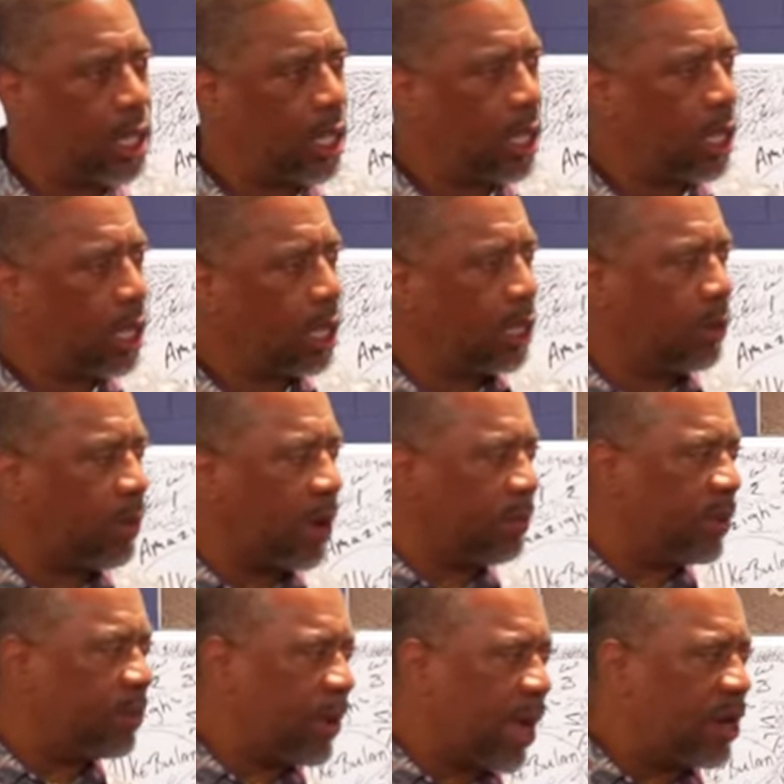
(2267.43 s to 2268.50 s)
My,
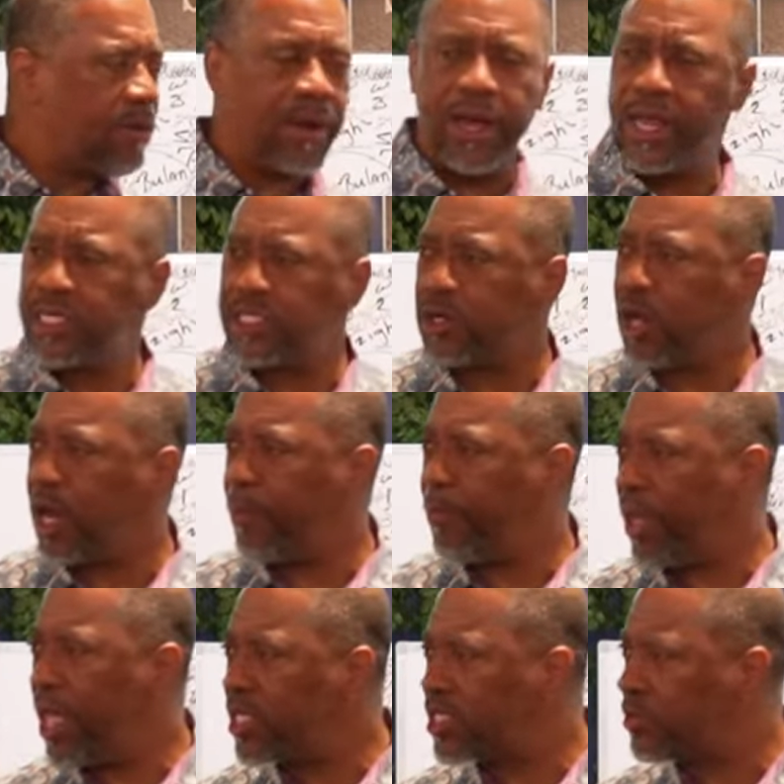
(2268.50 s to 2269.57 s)
my granddaddy started
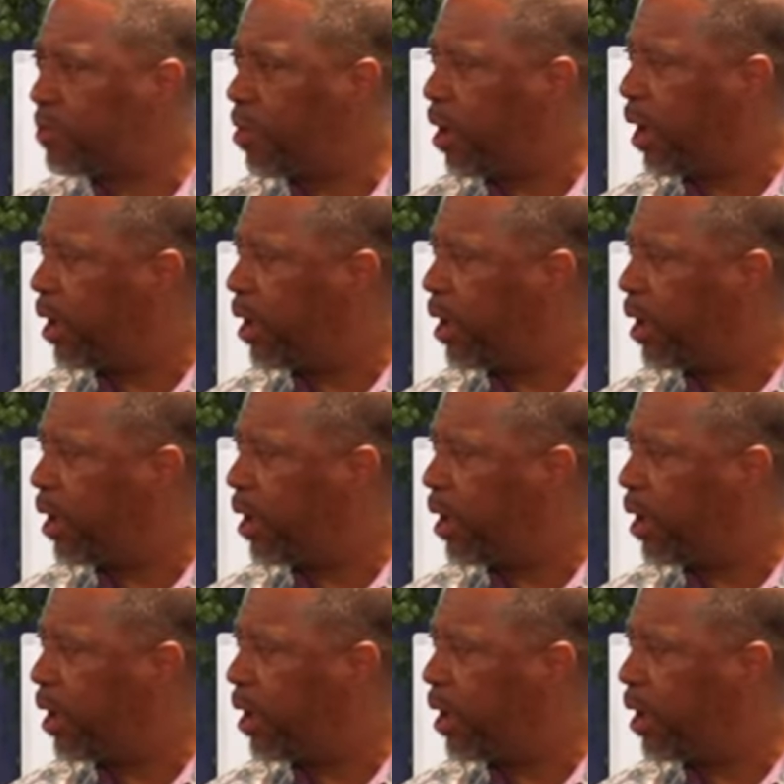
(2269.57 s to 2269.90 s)
PetSmart.